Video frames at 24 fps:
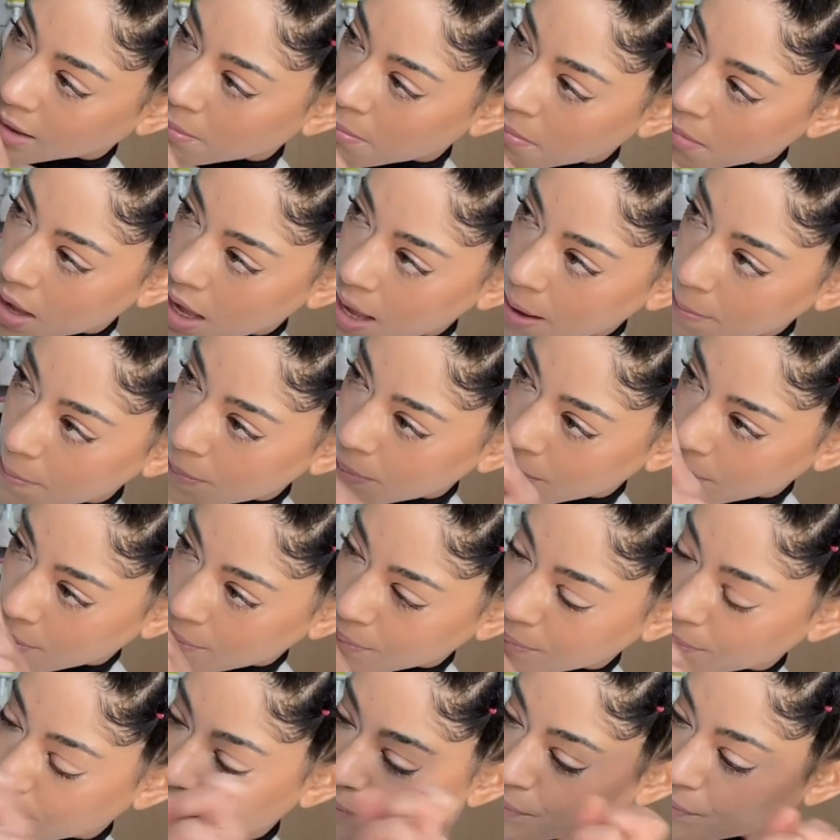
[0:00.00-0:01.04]
the map.
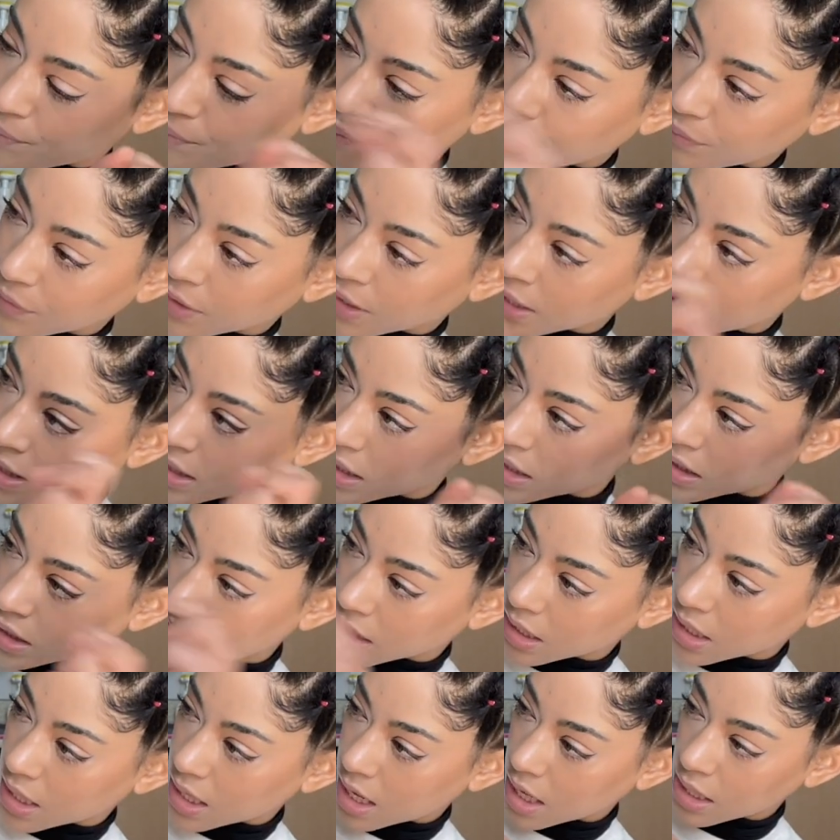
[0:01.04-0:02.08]
Mm -hmm. Yes,
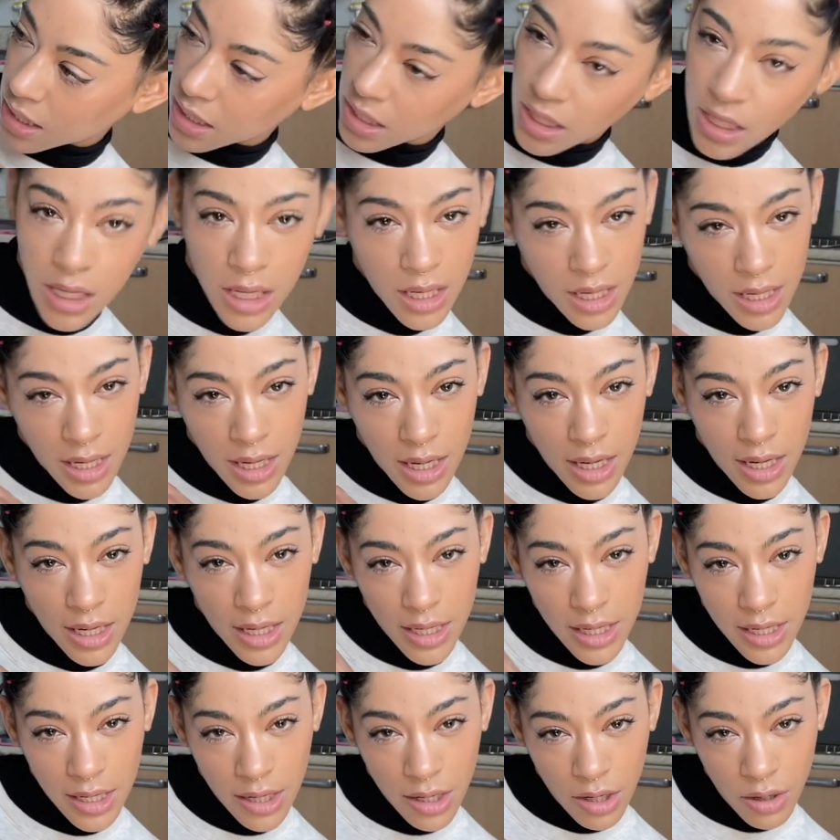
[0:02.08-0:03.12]
yes.
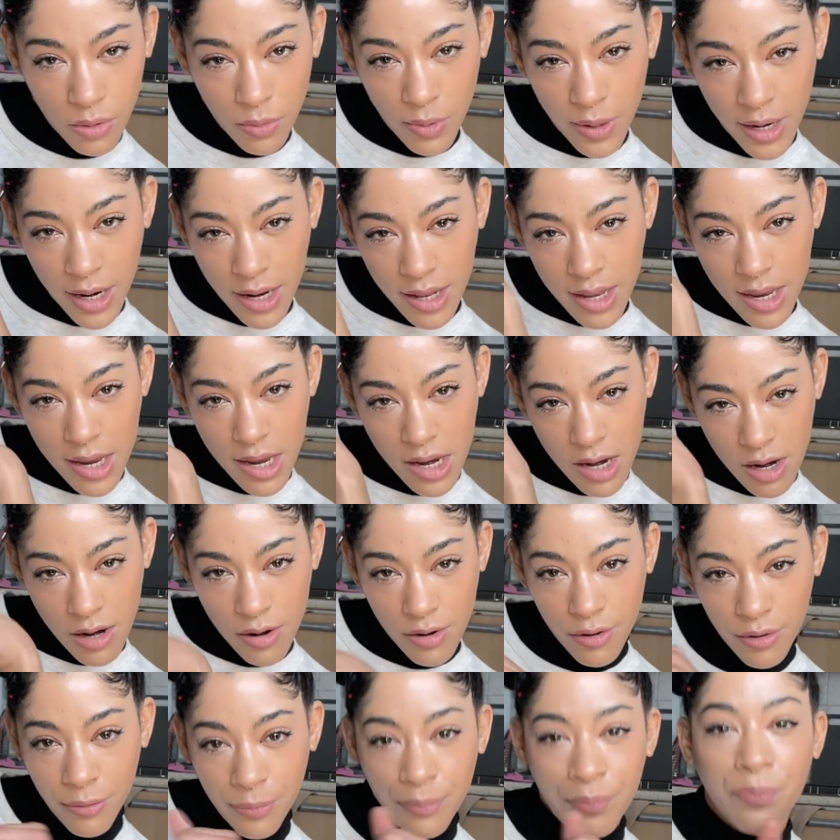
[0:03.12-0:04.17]
Here, right
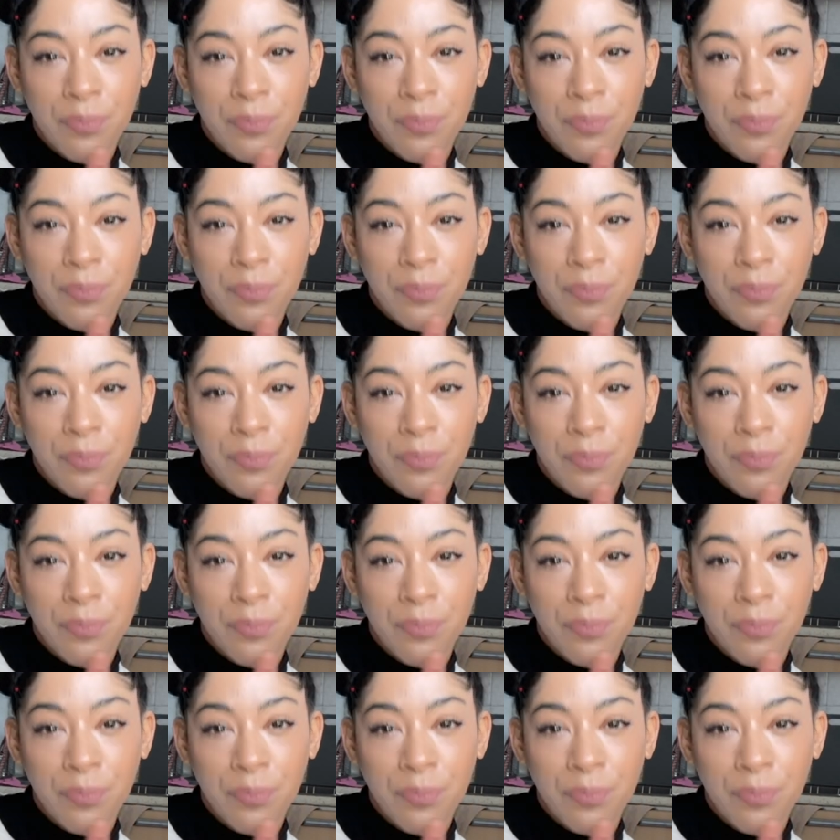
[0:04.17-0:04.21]
here.